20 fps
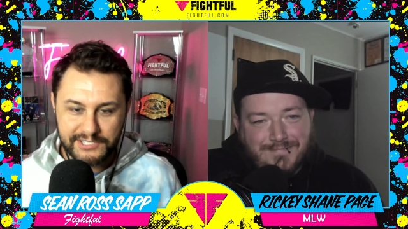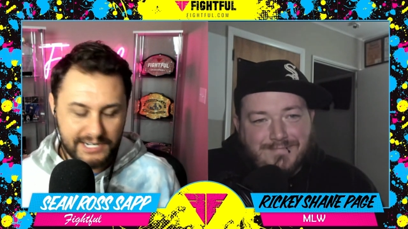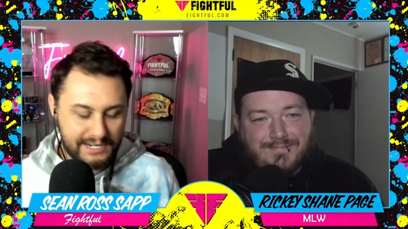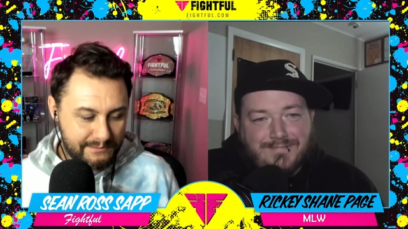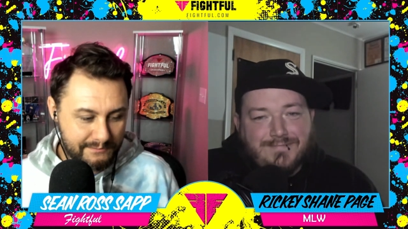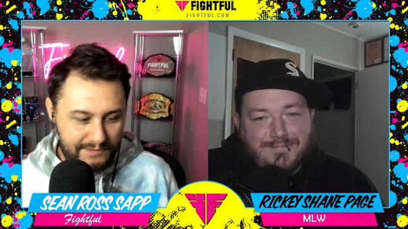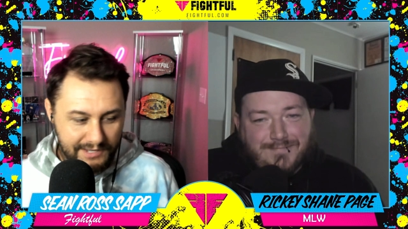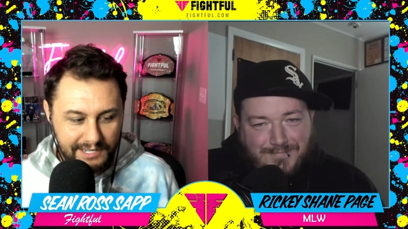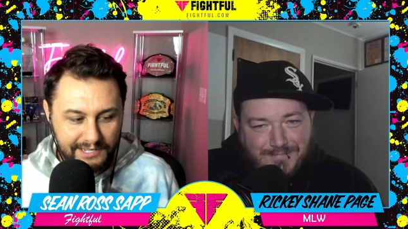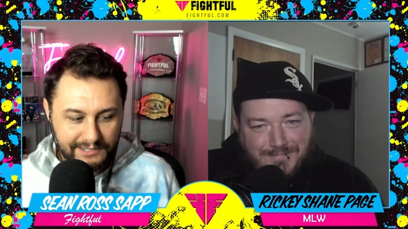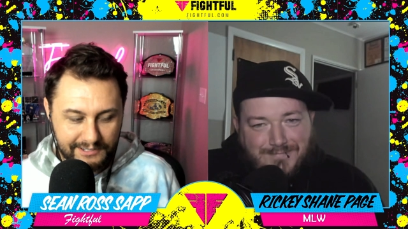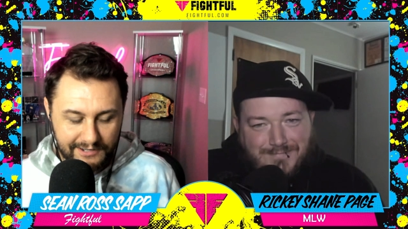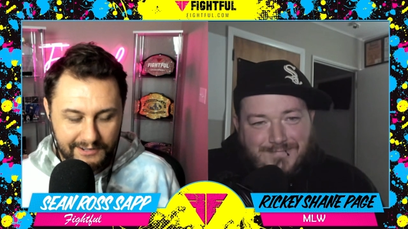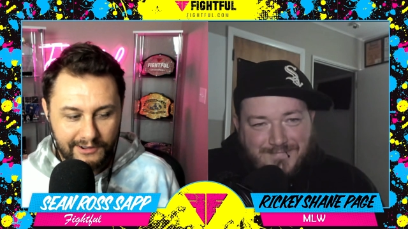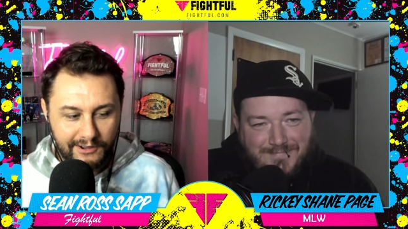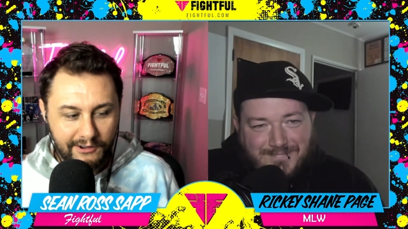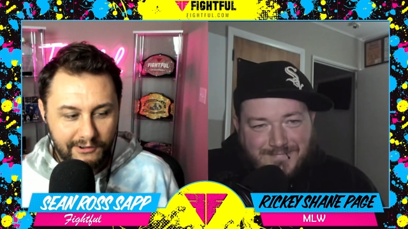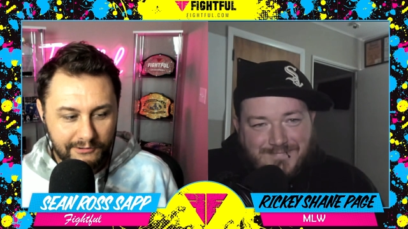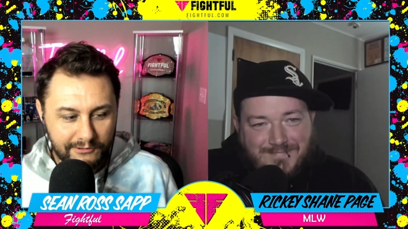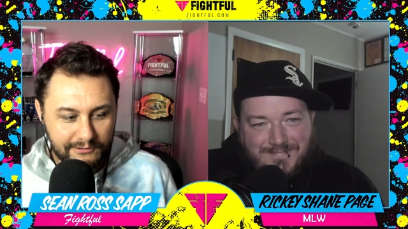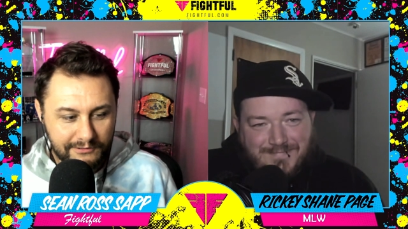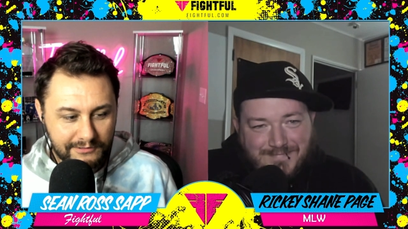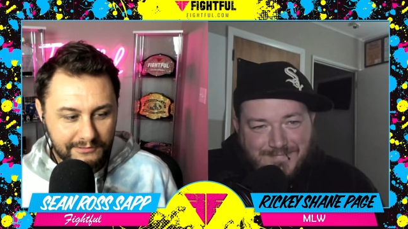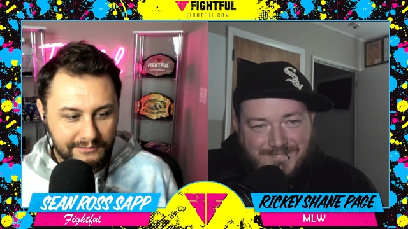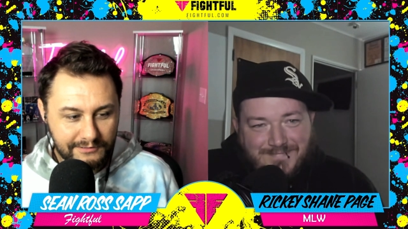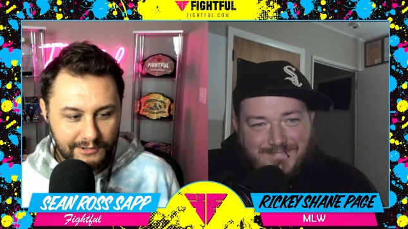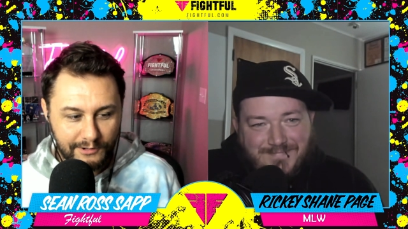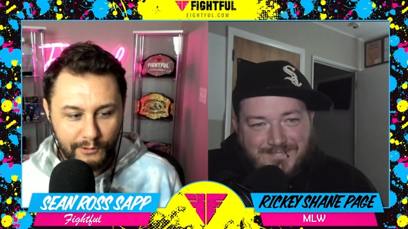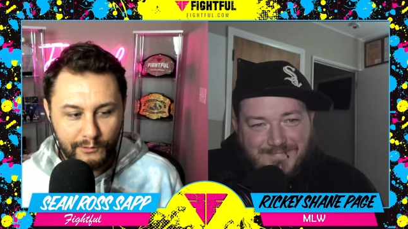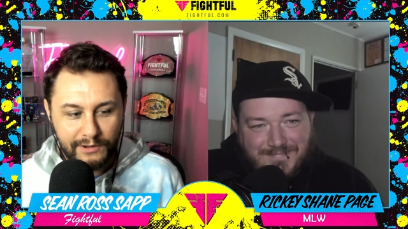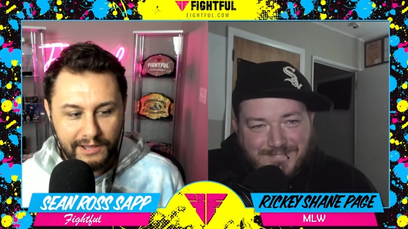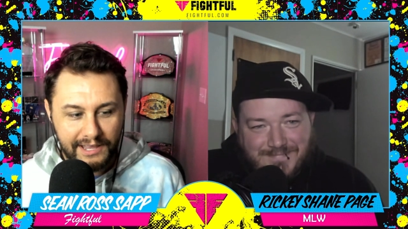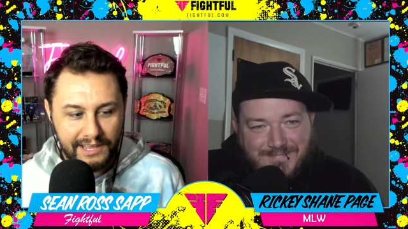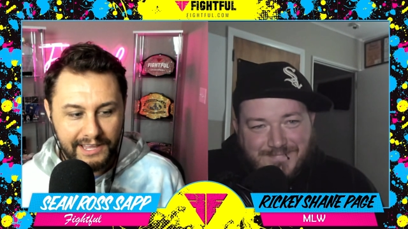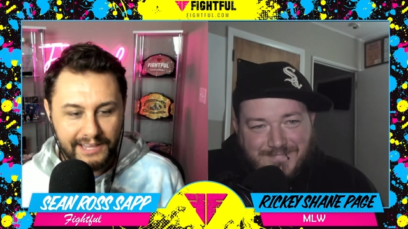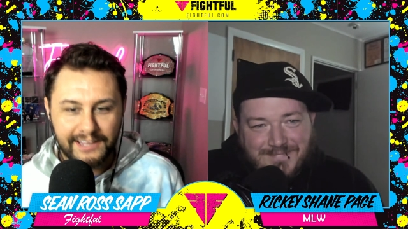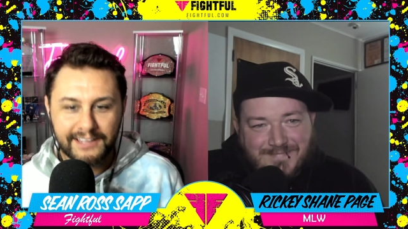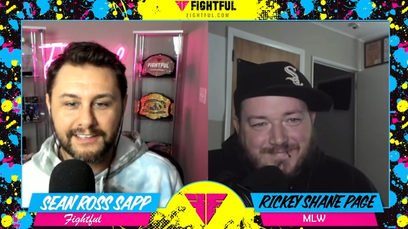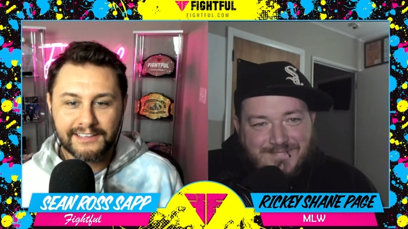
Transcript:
Speaker 1: and I'm like, oh, okay.